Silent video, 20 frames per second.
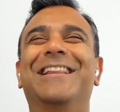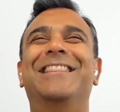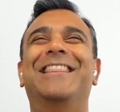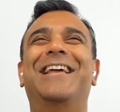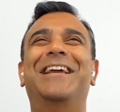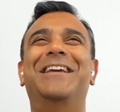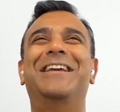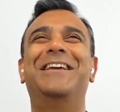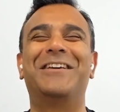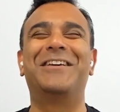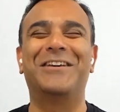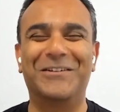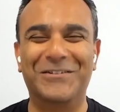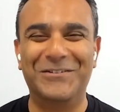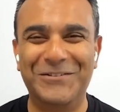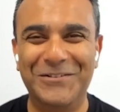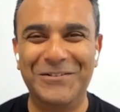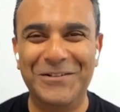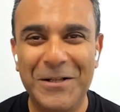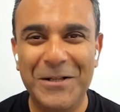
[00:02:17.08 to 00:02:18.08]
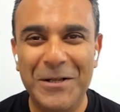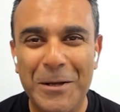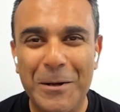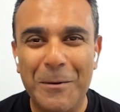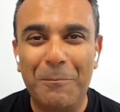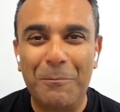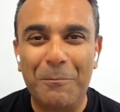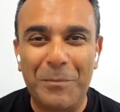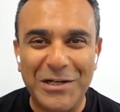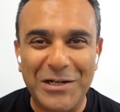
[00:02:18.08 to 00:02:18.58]
Thank you.
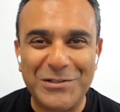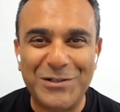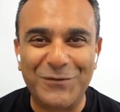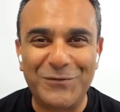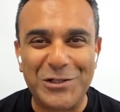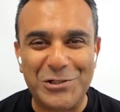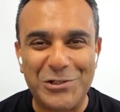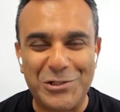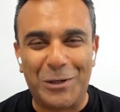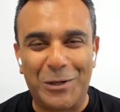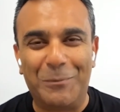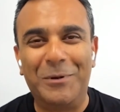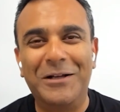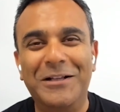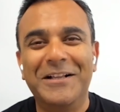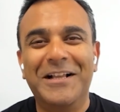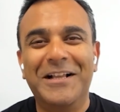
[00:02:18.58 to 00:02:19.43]
Perks of the job.